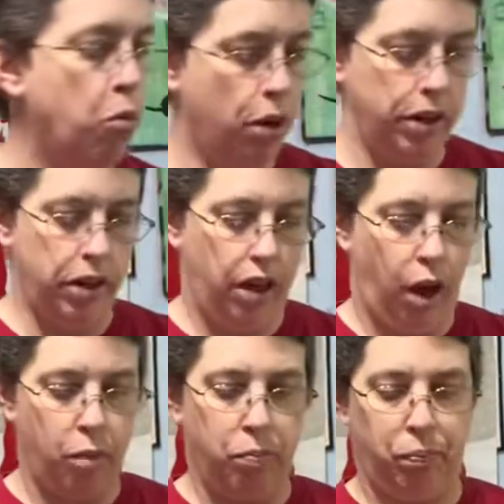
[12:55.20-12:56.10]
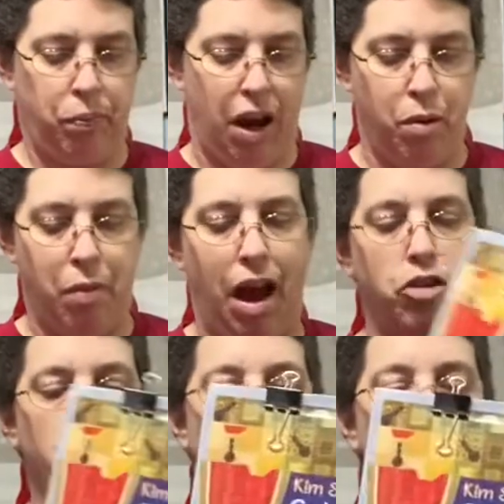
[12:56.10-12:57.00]
one, I
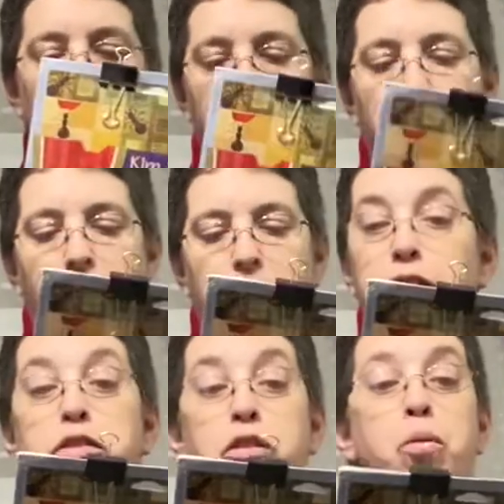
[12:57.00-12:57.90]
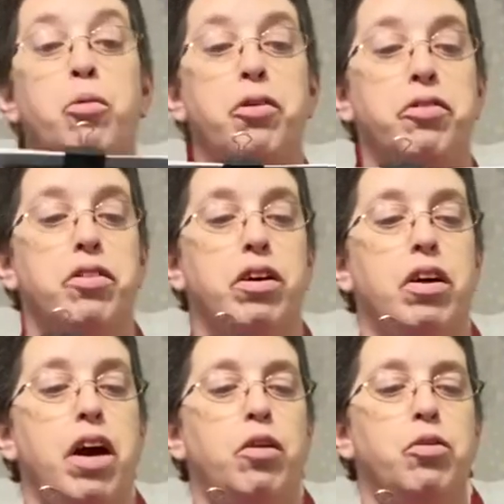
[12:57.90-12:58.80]
imagine you can find it somewhere still.
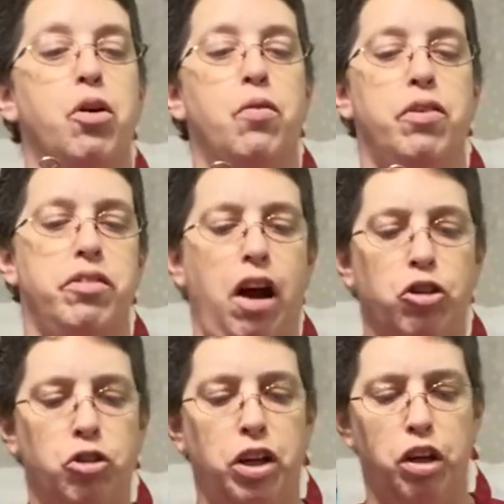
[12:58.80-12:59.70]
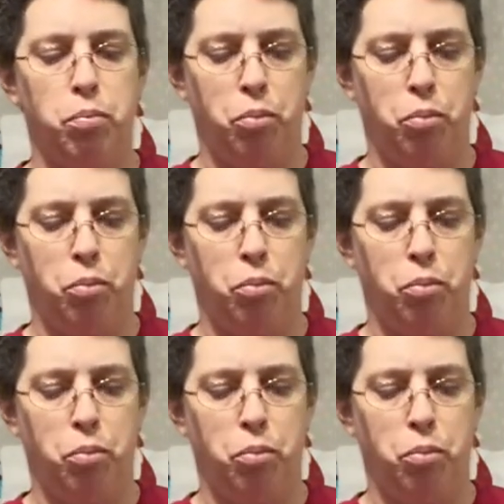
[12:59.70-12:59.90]
I don't know if it's actually in